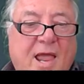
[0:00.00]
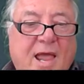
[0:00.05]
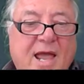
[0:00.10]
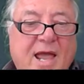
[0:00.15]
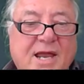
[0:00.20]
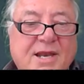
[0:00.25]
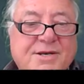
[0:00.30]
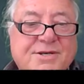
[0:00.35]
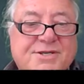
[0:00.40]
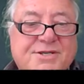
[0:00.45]

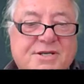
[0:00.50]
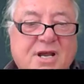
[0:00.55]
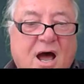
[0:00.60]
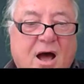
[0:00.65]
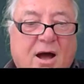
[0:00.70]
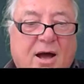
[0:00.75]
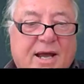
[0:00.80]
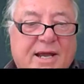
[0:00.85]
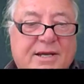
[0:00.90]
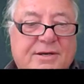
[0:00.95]

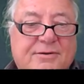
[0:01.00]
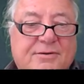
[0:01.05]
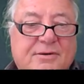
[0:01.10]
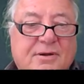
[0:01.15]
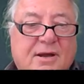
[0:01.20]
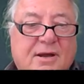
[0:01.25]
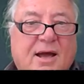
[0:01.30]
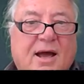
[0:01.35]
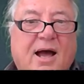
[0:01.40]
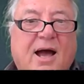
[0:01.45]
Inside,
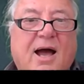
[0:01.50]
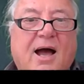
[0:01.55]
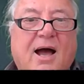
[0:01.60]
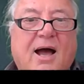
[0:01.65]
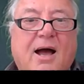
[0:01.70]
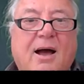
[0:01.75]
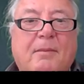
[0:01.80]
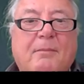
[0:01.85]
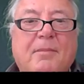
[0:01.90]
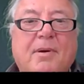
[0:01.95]

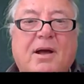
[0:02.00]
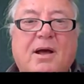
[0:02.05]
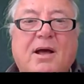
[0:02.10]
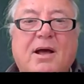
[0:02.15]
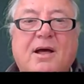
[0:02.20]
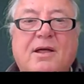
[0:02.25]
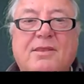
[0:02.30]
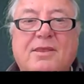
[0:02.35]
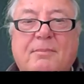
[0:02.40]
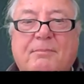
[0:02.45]
um,
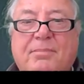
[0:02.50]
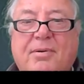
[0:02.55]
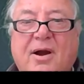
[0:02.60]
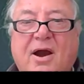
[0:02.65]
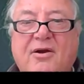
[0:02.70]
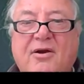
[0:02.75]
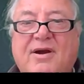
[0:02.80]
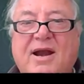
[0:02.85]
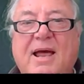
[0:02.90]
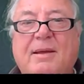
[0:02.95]
the
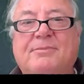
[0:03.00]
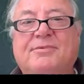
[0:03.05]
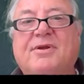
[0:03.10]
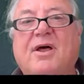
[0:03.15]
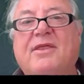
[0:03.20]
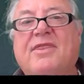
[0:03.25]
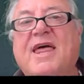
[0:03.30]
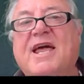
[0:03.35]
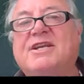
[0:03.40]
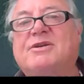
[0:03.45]
program.
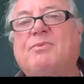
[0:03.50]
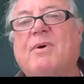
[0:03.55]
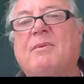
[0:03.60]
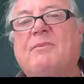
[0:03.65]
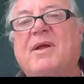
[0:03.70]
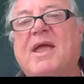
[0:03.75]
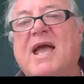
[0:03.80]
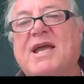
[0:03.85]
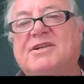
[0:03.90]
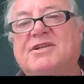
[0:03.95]
So that's
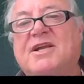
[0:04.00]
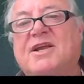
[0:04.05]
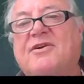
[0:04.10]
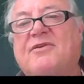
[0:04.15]
when we actually